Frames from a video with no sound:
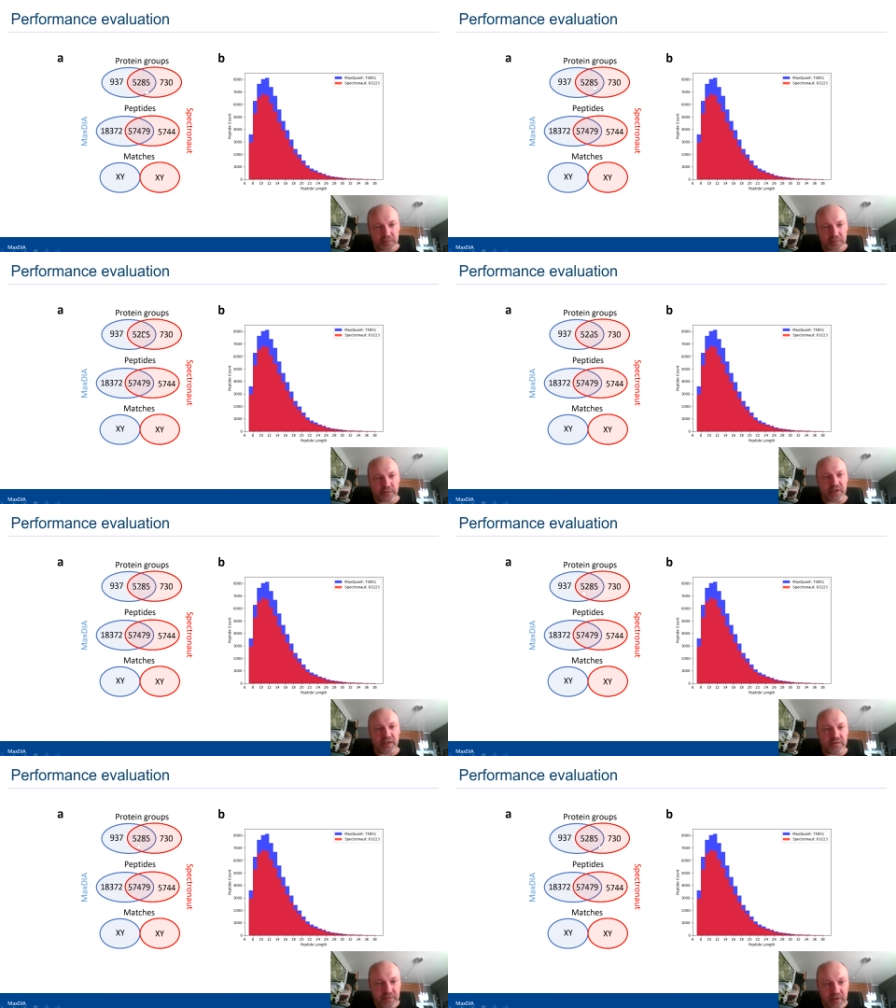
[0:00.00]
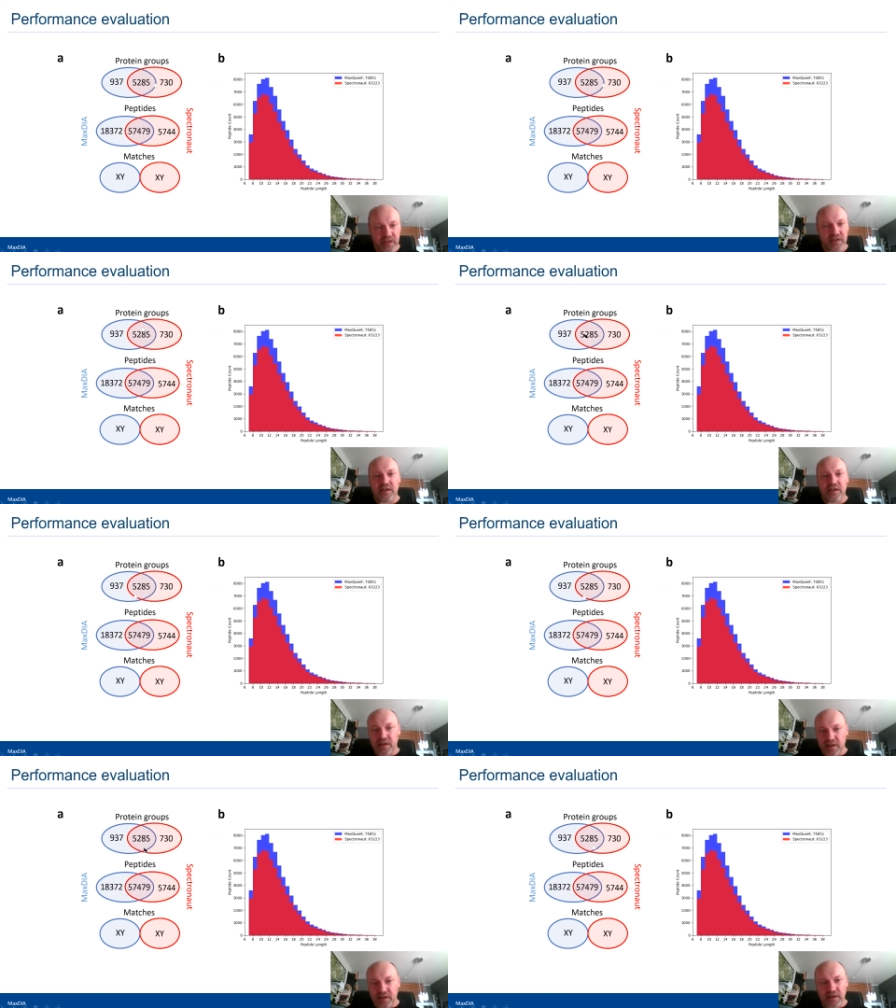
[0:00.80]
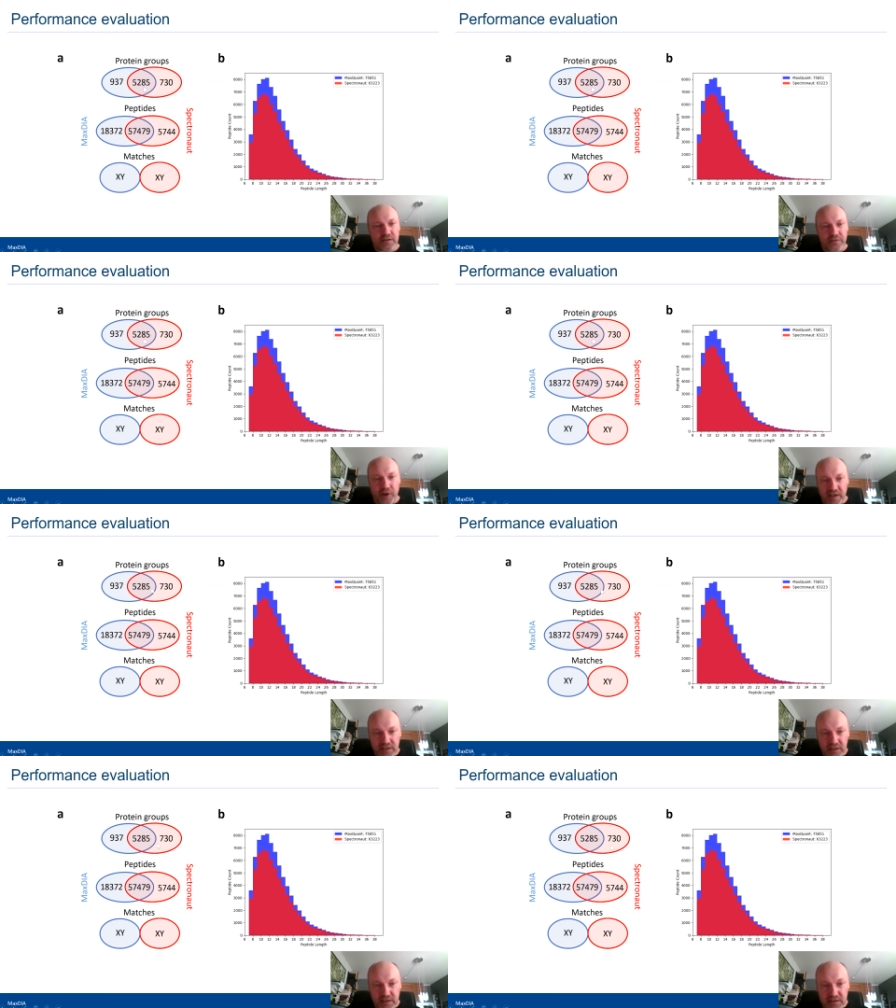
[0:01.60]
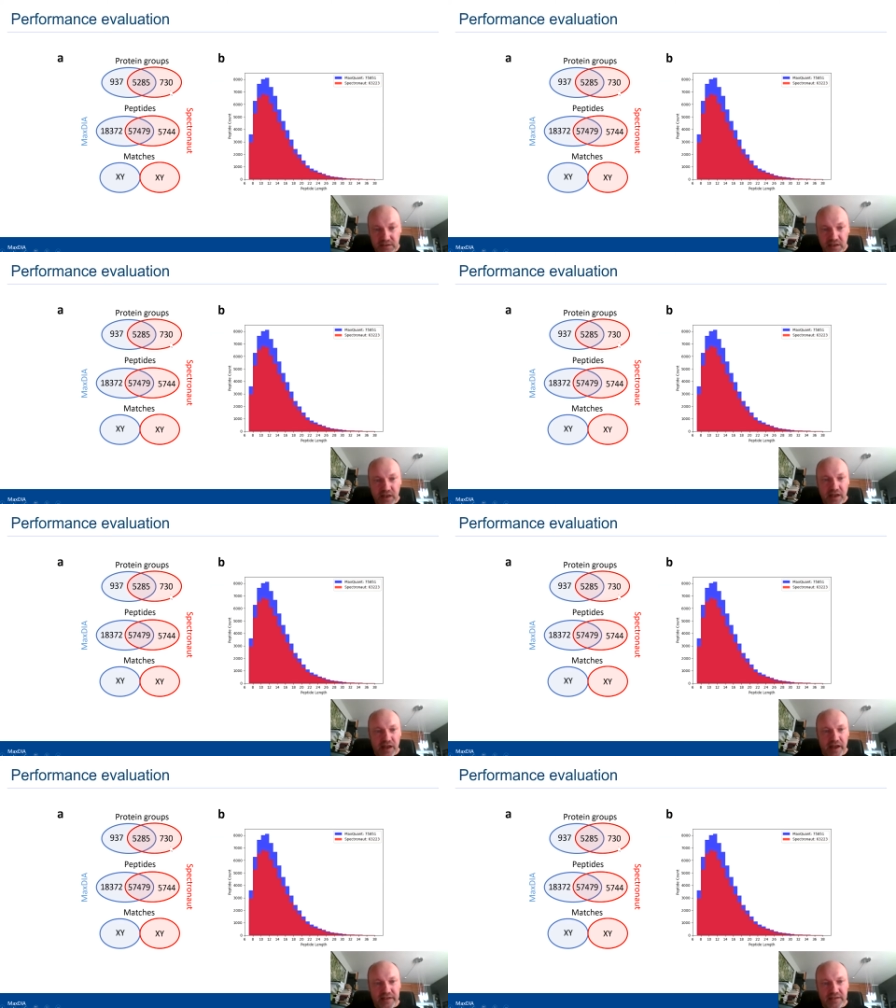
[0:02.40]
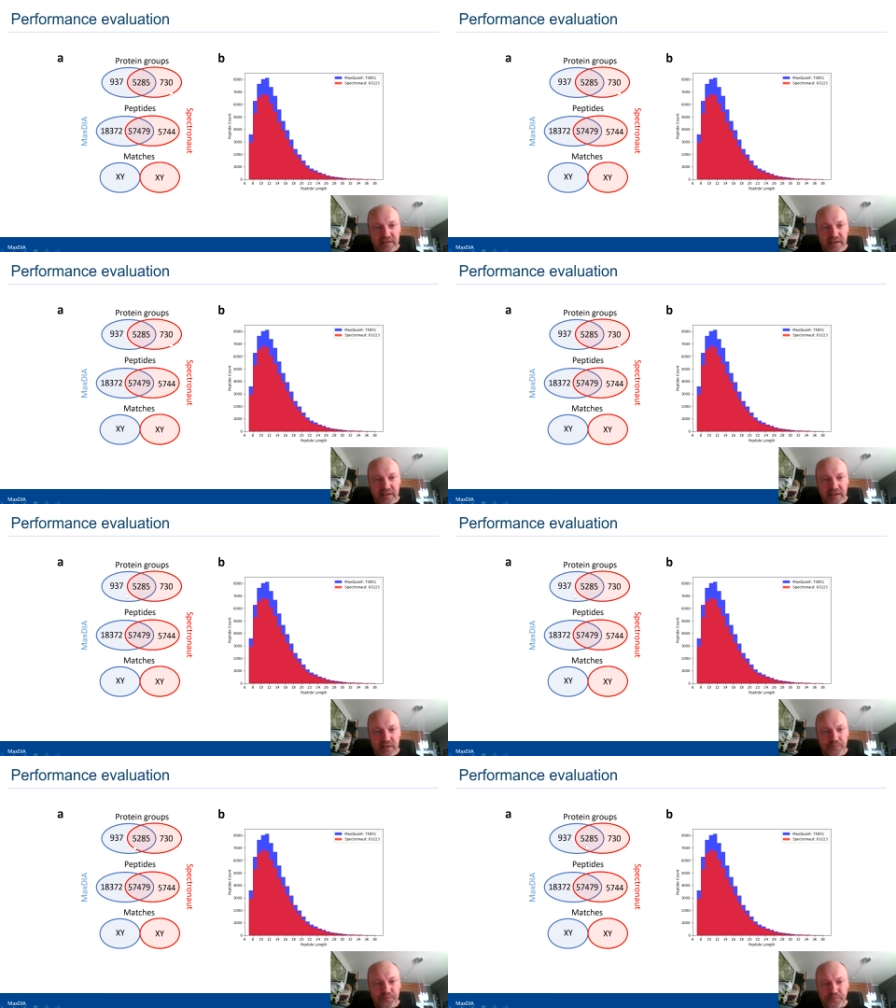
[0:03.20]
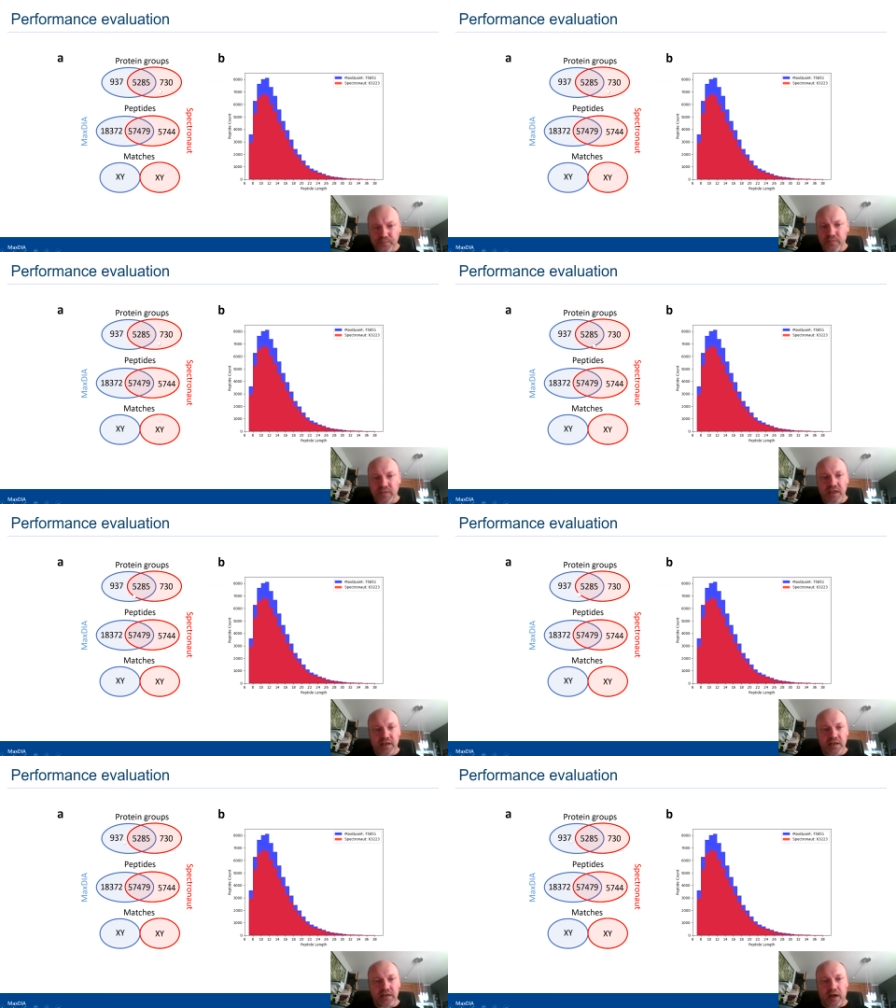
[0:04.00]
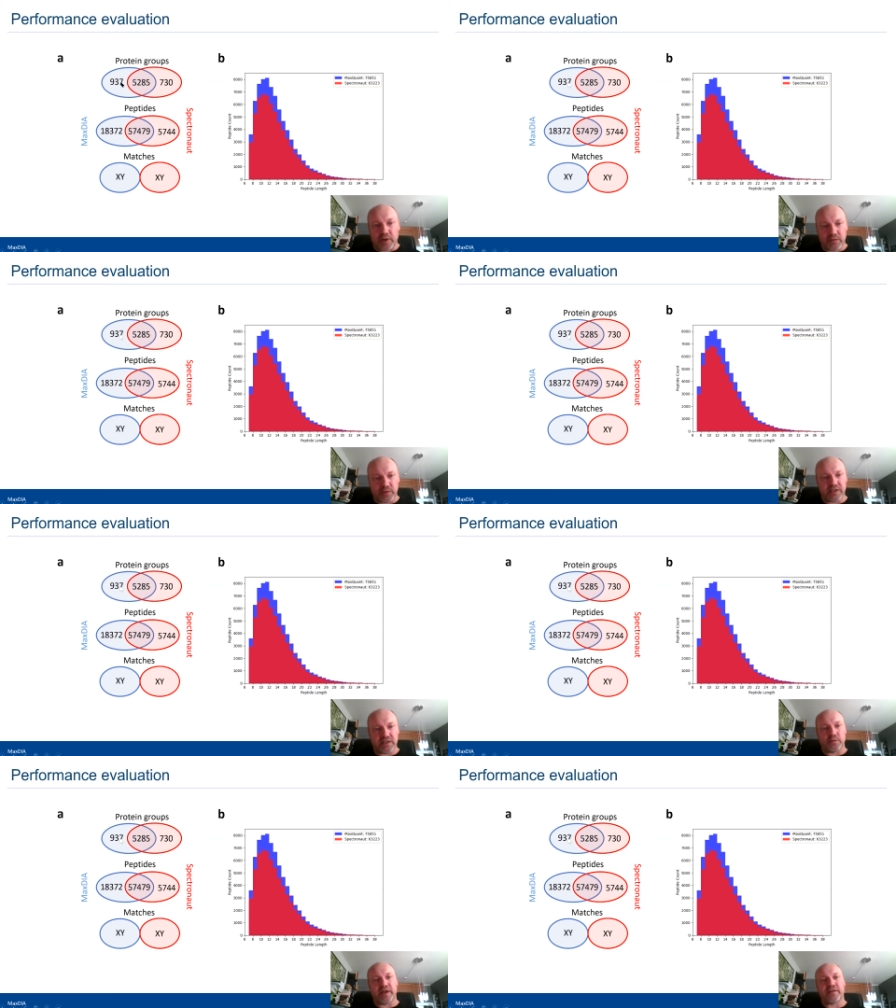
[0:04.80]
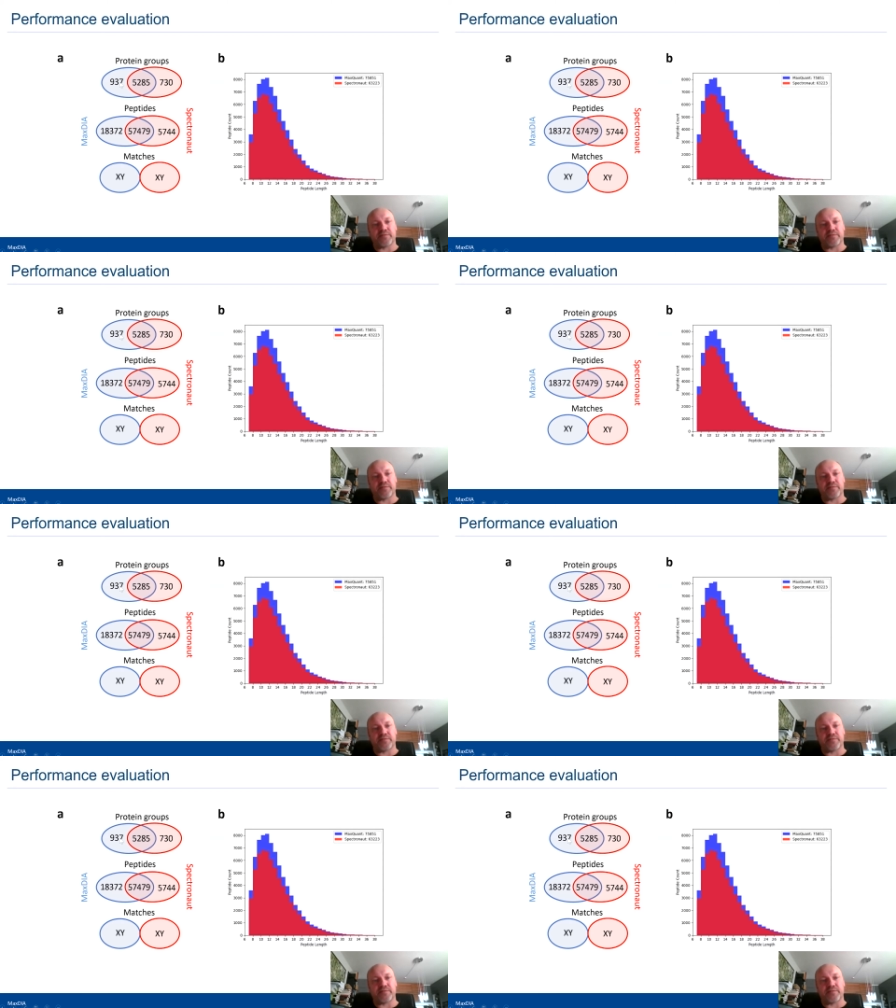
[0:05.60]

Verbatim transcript: a big relief for us at least. And yeah, but we have